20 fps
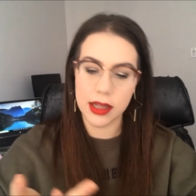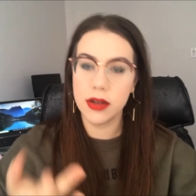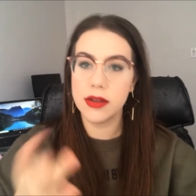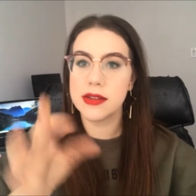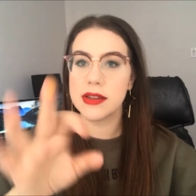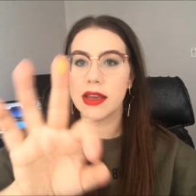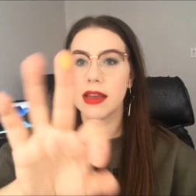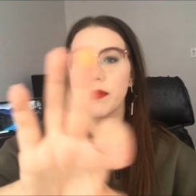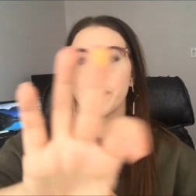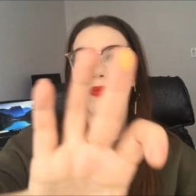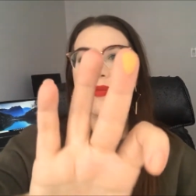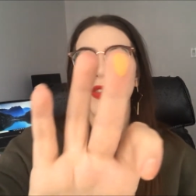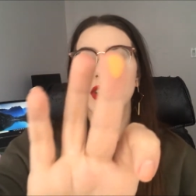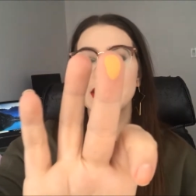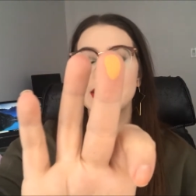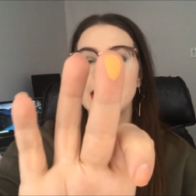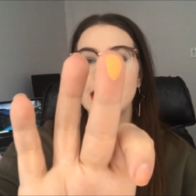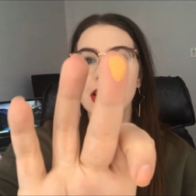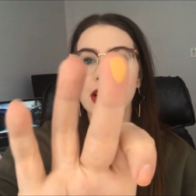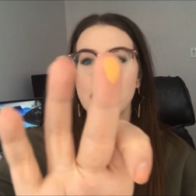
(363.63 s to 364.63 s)
That looks like,
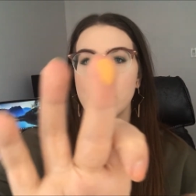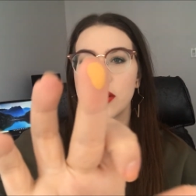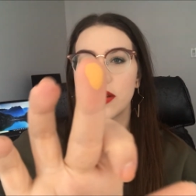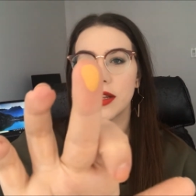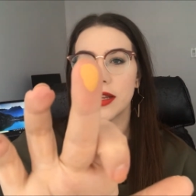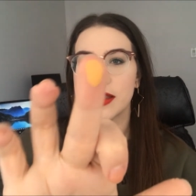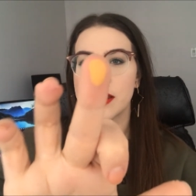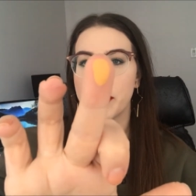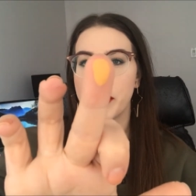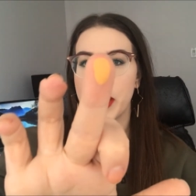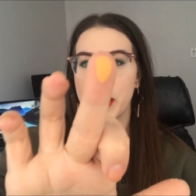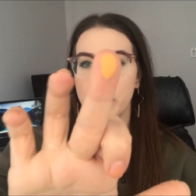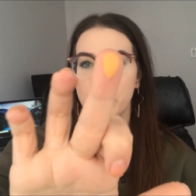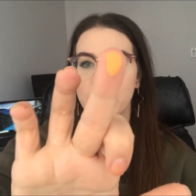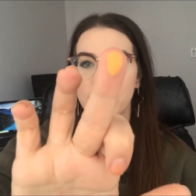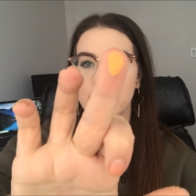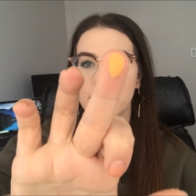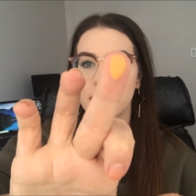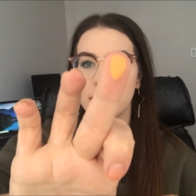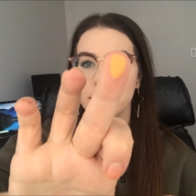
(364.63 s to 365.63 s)
does that not look like the
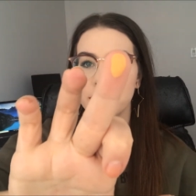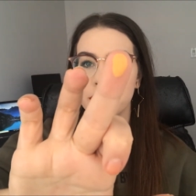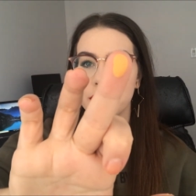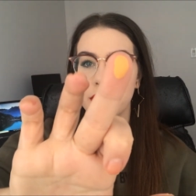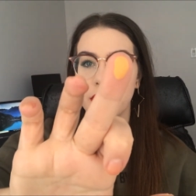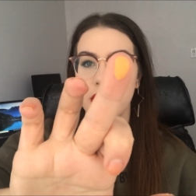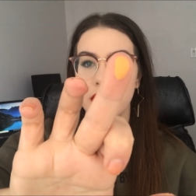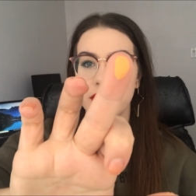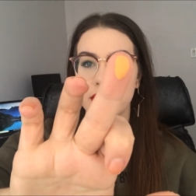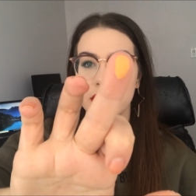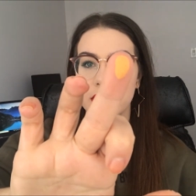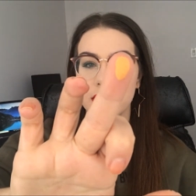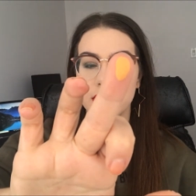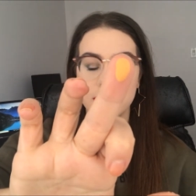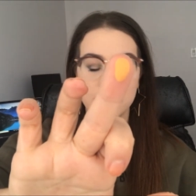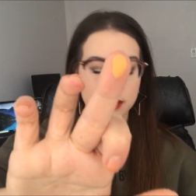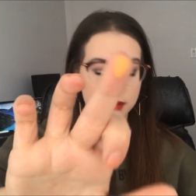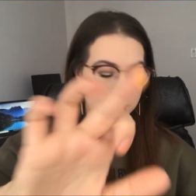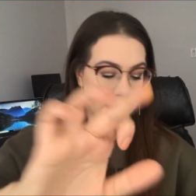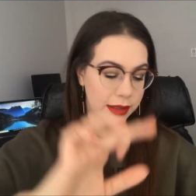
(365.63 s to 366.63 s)
powder that comes with Kraft
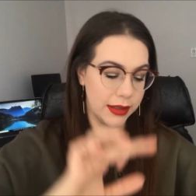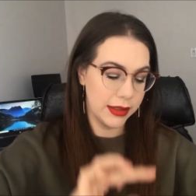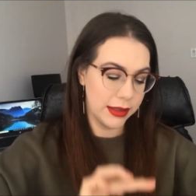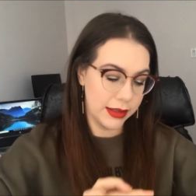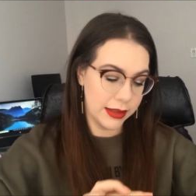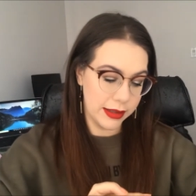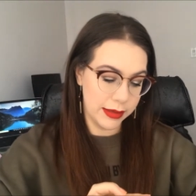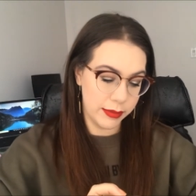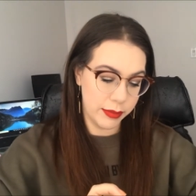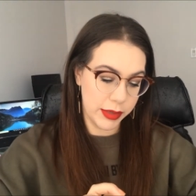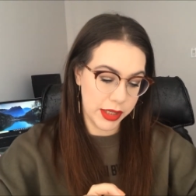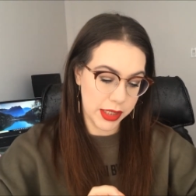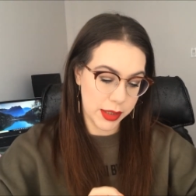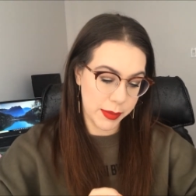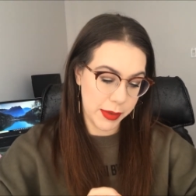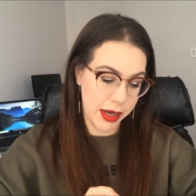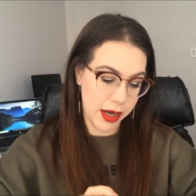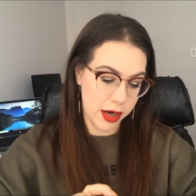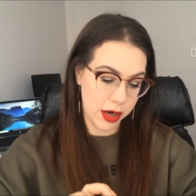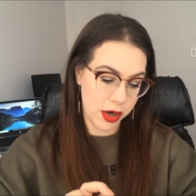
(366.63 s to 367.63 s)
Dinner?
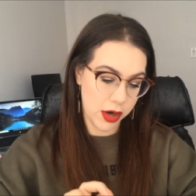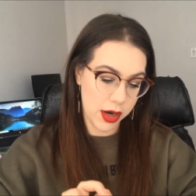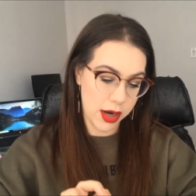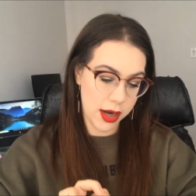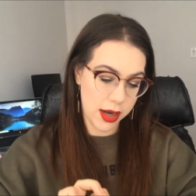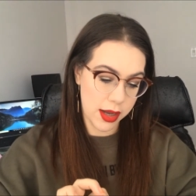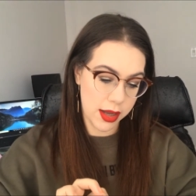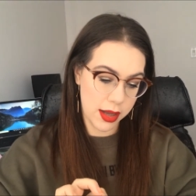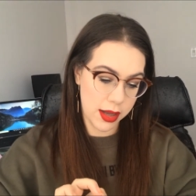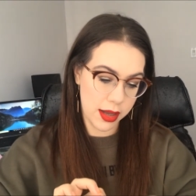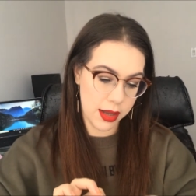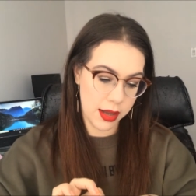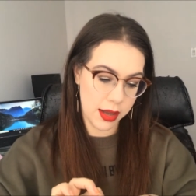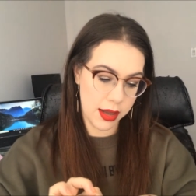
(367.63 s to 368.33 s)
Makes me hungry.